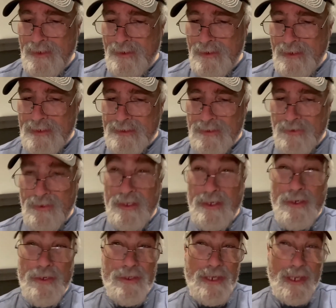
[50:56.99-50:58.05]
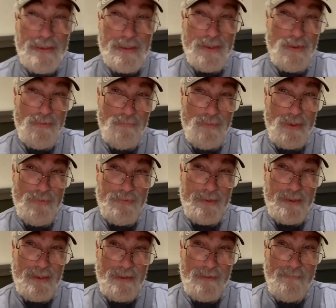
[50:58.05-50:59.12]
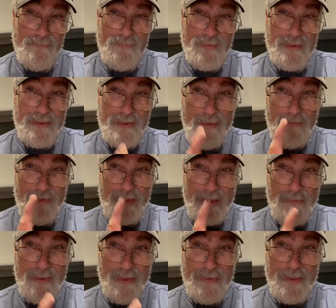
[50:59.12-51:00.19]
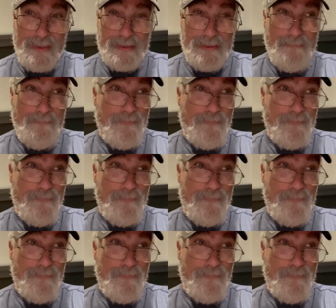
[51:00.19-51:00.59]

that's right. You could actually do both, Doug. It's everything about this.